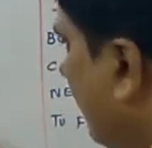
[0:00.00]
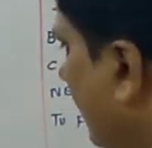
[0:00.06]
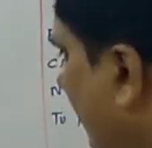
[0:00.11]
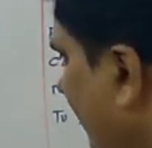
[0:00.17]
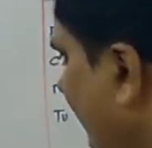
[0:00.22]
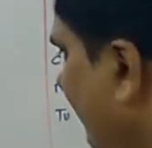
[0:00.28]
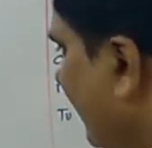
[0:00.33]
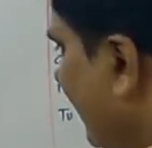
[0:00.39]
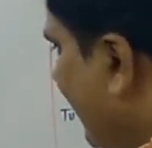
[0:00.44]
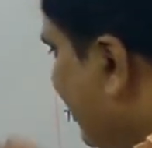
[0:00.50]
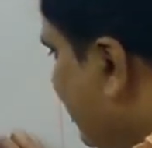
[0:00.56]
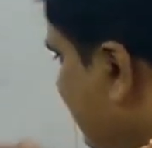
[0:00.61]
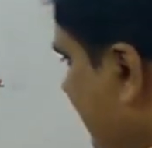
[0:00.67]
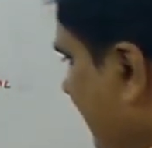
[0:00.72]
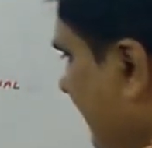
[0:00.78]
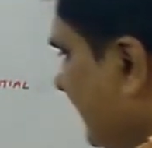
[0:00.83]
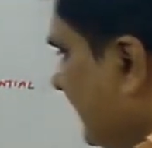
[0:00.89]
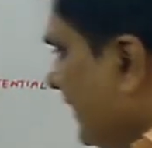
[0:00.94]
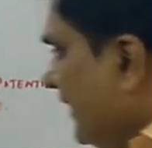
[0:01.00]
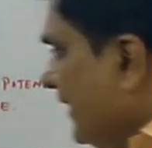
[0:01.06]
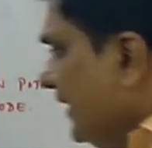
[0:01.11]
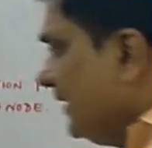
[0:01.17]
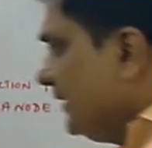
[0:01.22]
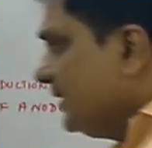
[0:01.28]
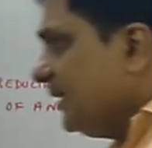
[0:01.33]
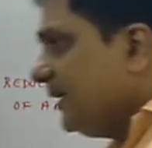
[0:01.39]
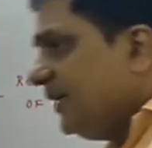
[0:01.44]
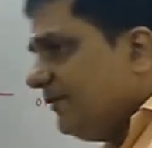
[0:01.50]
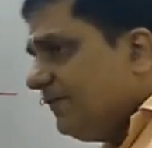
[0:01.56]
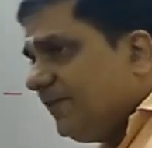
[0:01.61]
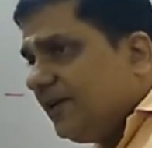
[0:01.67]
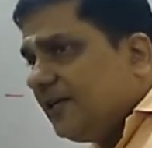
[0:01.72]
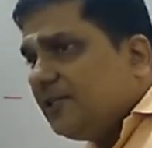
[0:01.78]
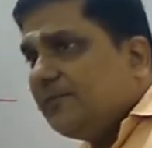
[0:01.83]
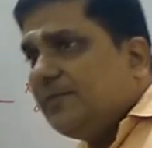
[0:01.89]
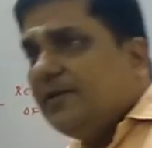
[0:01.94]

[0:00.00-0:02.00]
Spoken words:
what exactly the difference